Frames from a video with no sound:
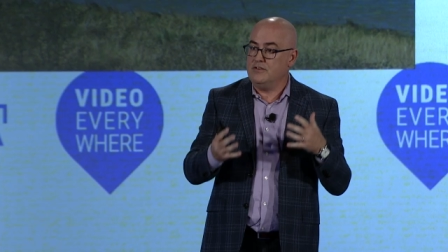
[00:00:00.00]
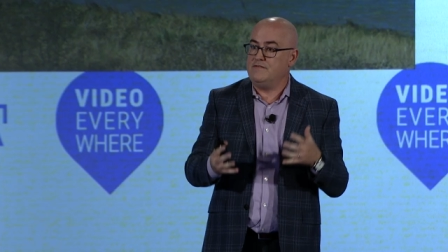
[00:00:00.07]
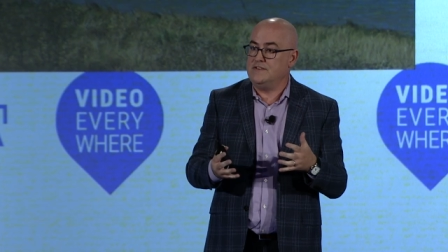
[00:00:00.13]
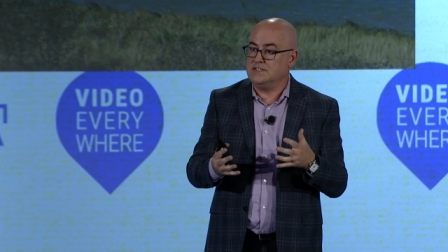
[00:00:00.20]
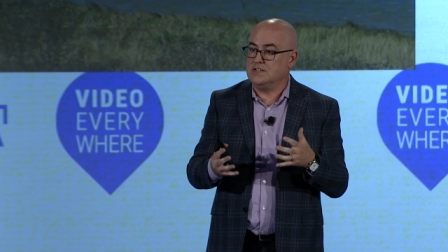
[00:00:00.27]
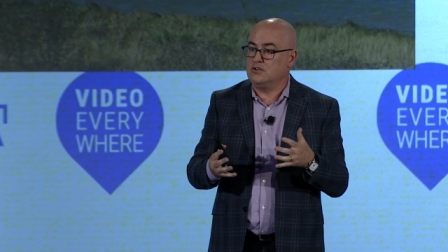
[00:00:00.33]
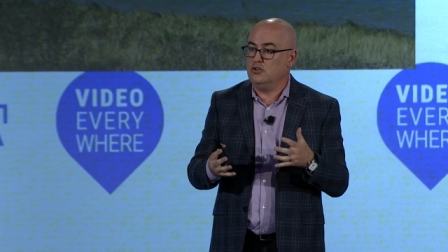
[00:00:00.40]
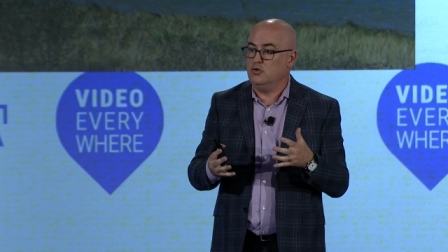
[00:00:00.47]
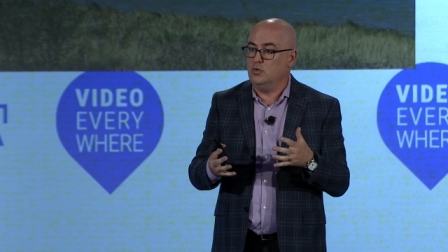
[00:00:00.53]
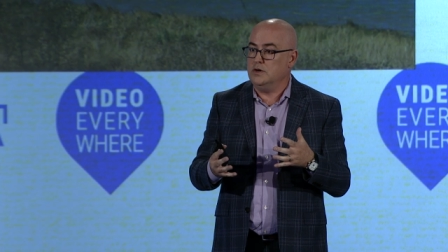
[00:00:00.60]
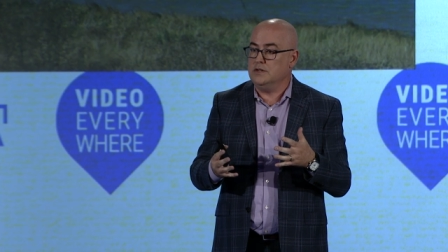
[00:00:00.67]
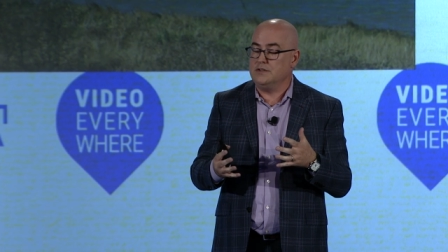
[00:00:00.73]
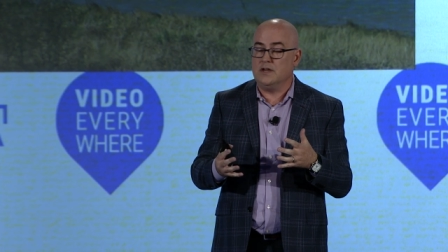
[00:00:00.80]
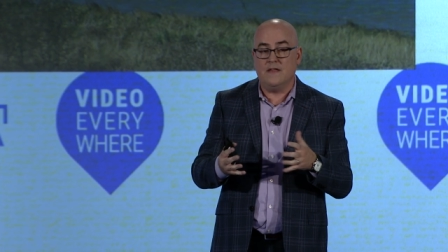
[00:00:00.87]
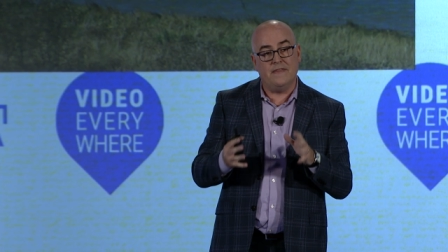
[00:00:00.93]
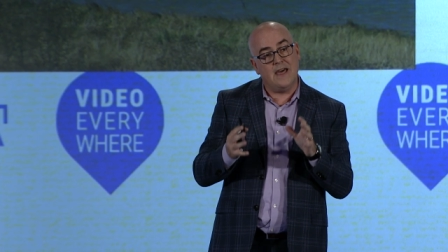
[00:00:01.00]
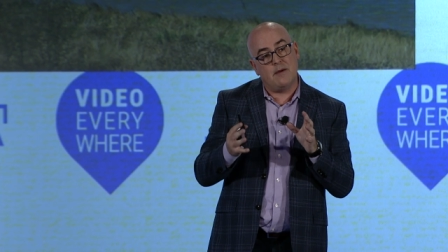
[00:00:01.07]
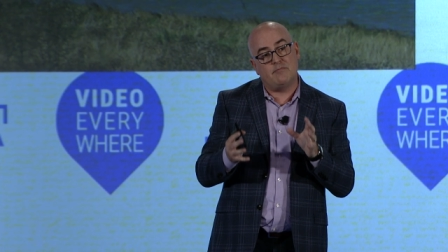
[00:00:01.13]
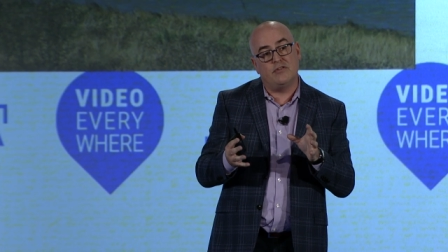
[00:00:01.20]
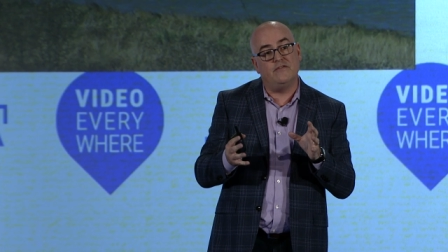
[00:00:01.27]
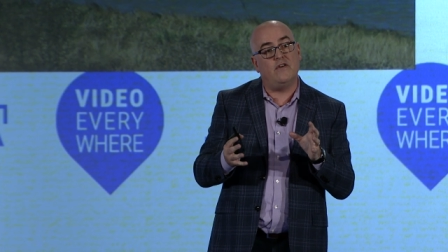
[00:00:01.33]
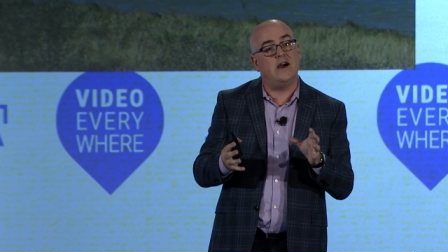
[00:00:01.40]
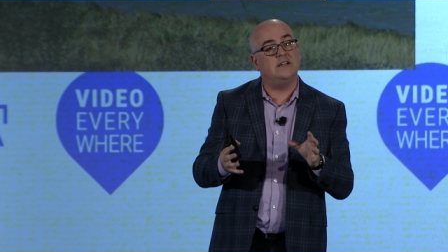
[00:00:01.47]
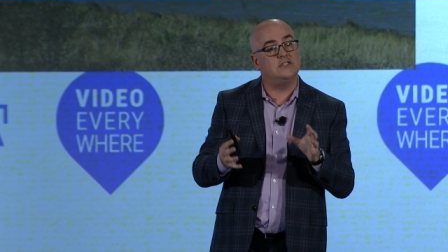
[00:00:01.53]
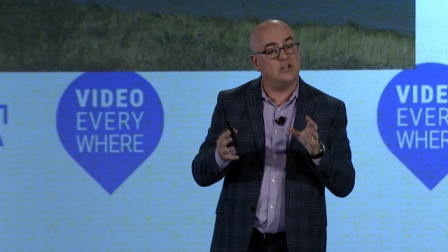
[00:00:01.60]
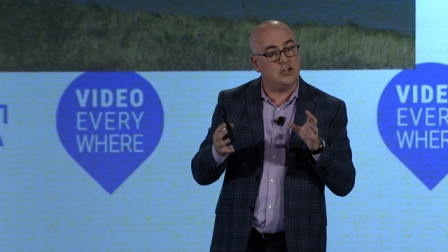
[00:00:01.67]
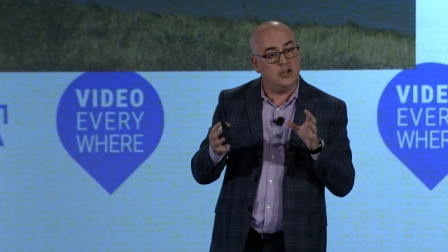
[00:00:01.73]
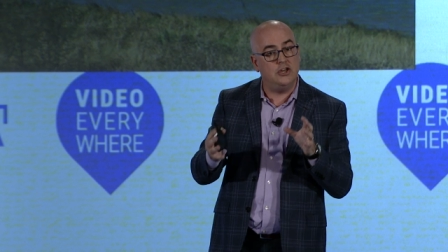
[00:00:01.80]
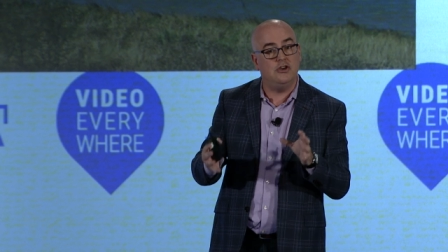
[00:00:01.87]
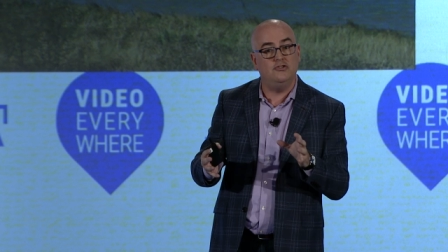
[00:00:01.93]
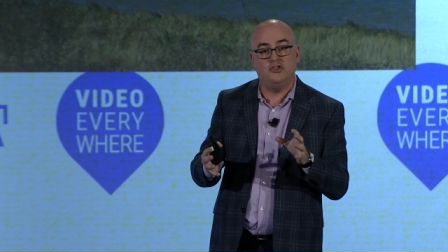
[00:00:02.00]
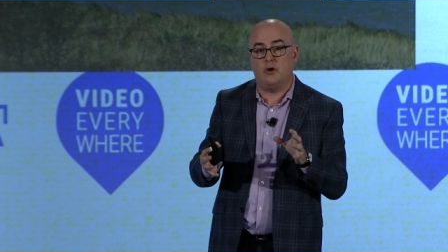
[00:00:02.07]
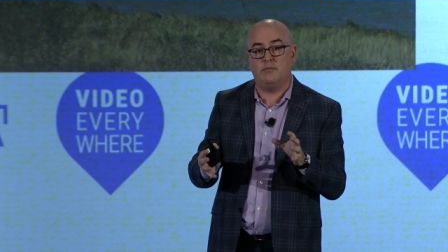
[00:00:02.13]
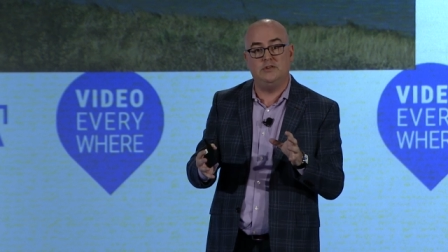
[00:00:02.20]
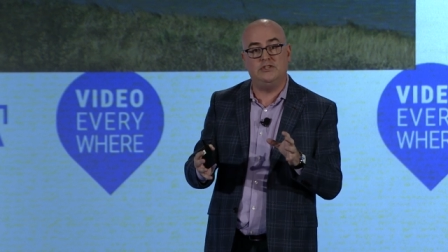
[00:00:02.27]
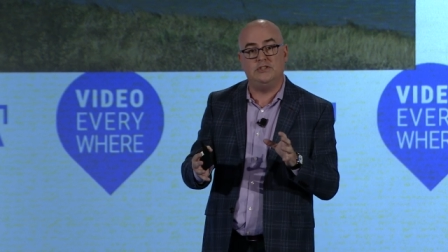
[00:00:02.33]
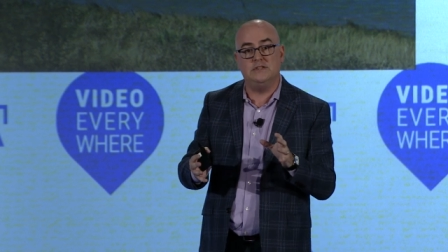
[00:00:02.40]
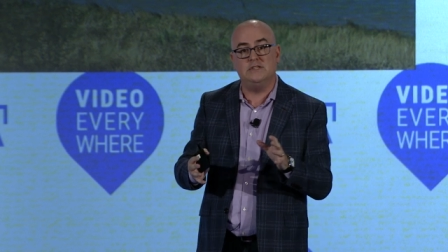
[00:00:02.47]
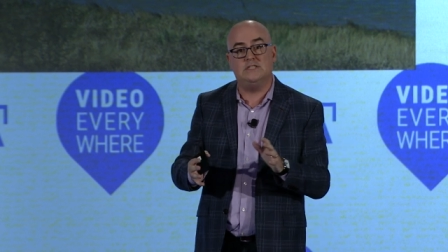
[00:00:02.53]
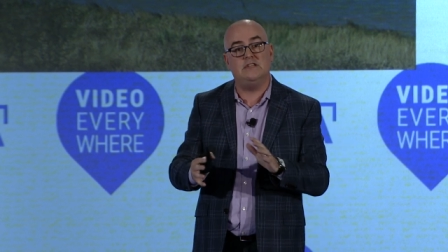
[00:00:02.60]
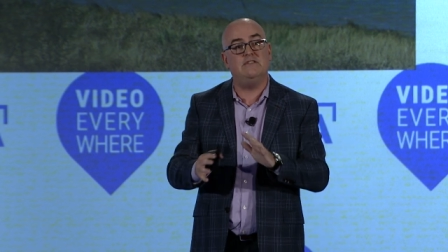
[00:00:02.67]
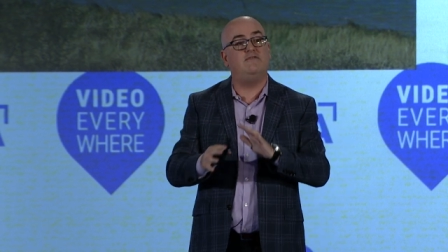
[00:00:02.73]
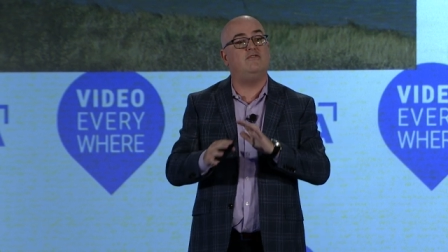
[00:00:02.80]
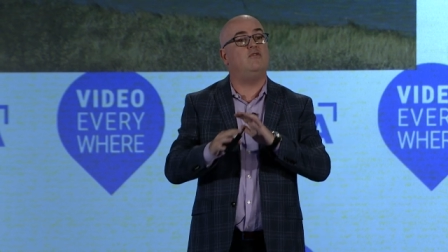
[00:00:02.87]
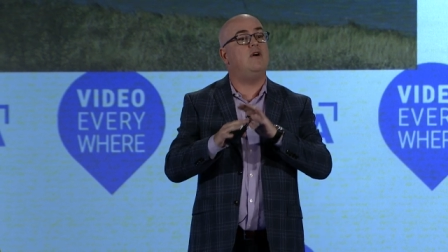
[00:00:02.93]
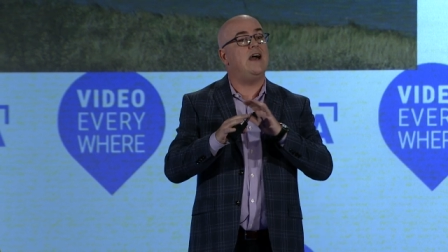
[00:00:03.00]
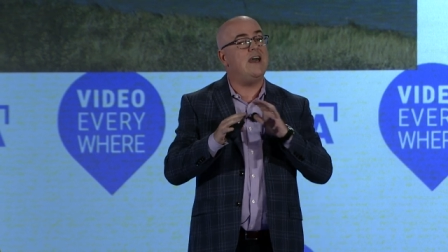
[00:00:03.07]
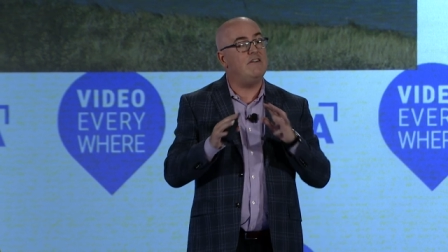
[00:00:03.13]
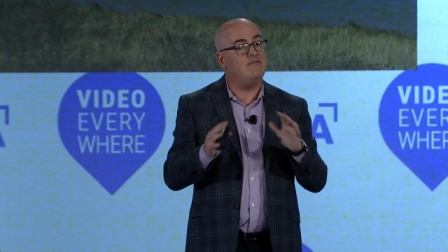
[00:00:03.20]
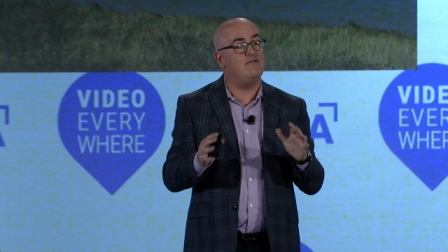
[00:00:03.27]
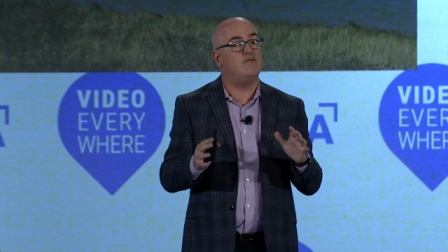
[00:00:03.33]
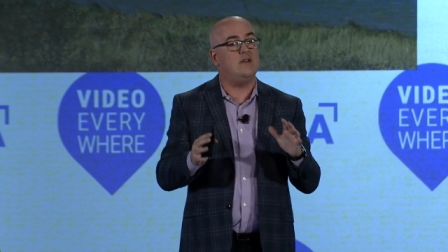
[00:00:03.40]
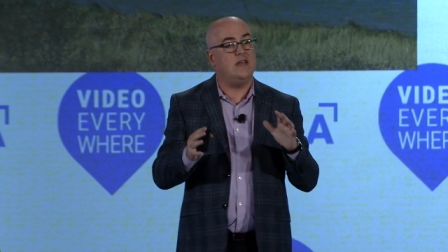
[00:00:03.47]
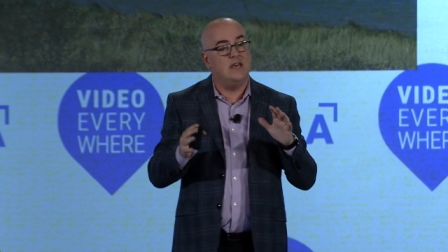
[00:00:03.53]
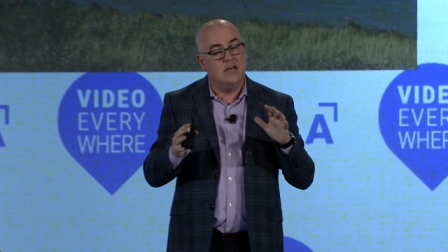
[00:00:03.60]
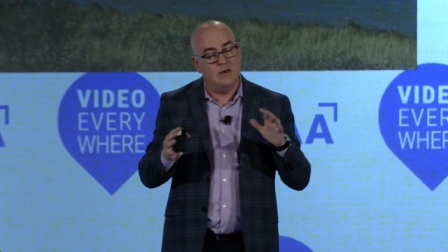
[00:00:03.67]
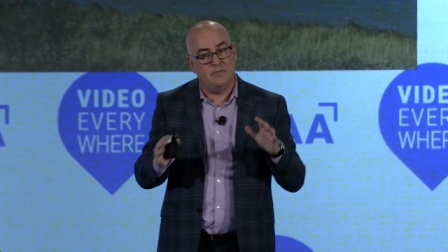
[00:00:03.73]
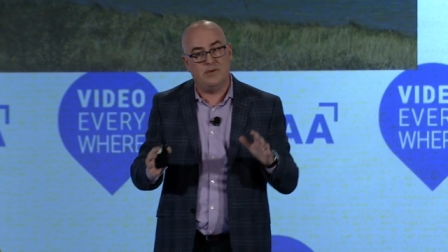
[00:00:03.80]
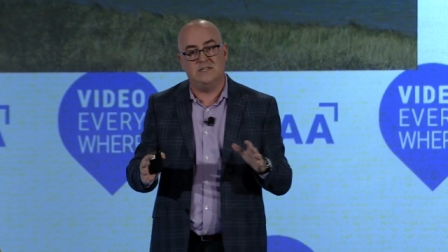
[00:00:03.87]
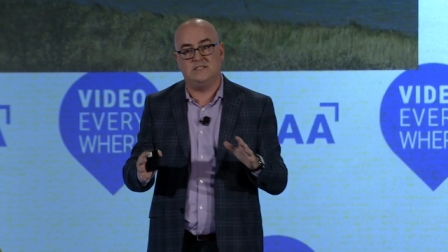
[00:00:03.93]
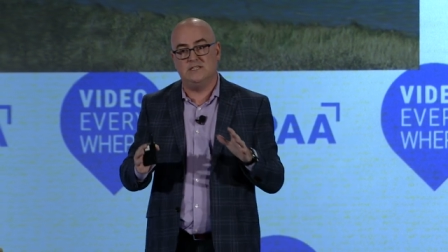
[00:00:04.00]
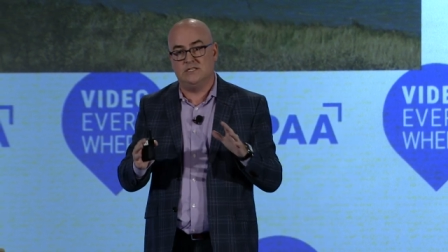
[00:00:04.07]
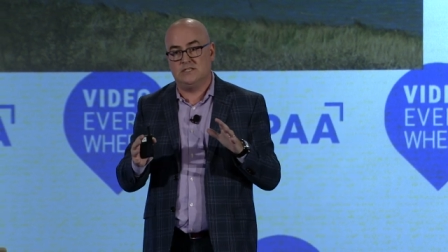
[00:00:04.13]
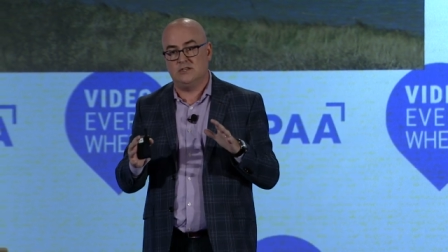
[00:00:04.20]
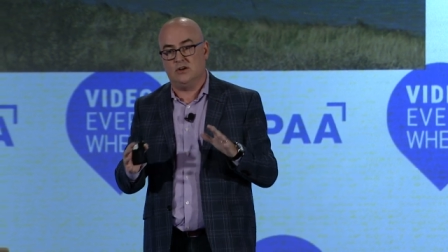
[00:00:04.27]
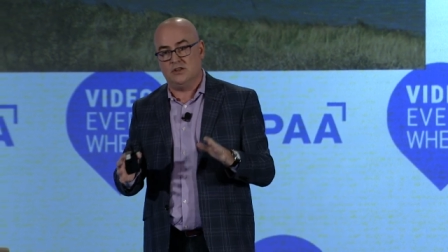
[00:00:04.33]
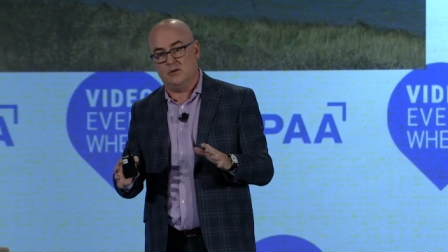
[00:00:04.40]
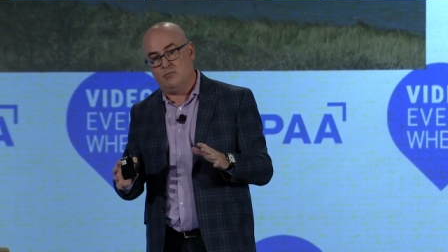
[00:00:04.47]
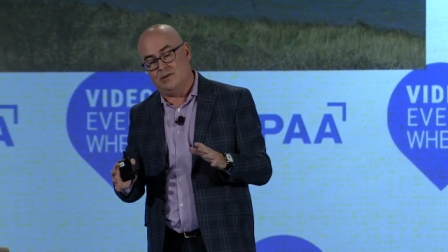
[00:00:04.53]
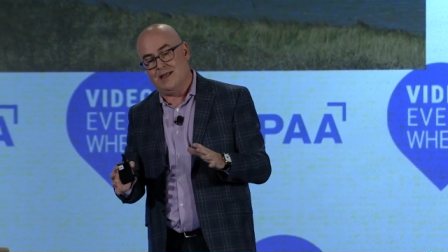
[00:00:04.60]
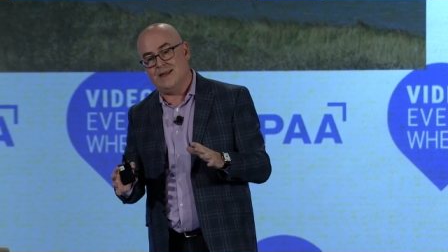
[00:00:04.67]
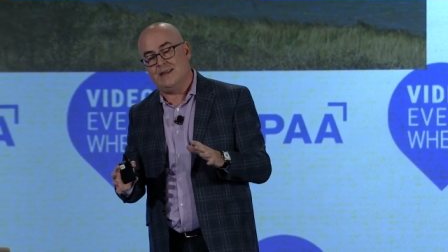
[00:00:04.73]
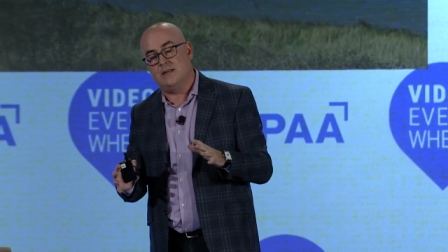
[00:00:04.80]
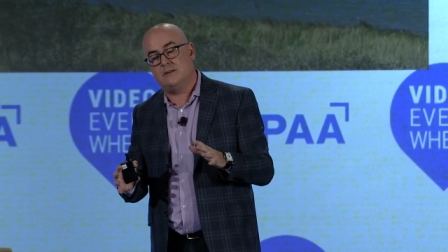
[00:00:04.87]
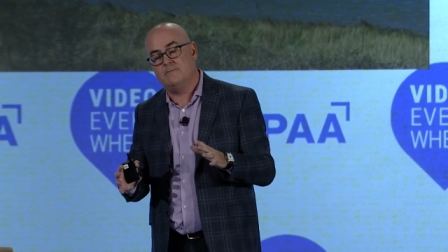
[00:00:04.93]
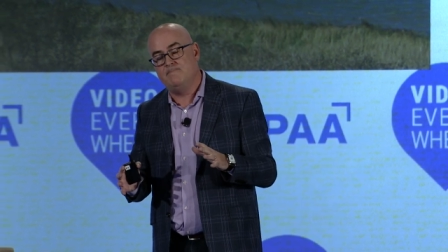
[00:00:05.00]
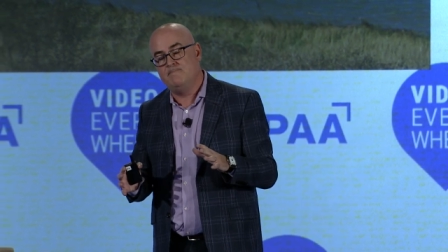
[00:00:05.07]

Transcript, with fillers: the physical world. And that provides huge opportunity for every business on the planet.